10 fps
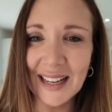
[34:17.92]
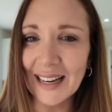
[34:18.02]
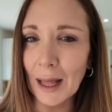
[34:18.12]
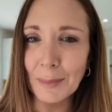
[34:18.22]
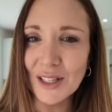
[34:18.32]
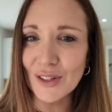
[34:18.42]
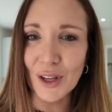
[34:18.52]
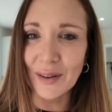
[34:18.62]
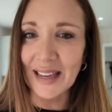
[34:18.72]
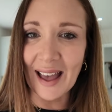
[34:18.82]
let me just go
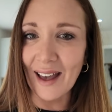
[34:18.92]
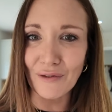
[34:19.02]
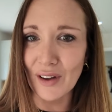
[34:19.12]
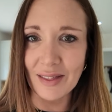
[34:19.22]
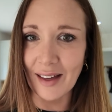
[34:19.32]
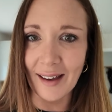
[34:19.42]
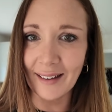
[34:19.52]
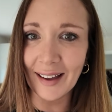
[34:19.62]
and get everything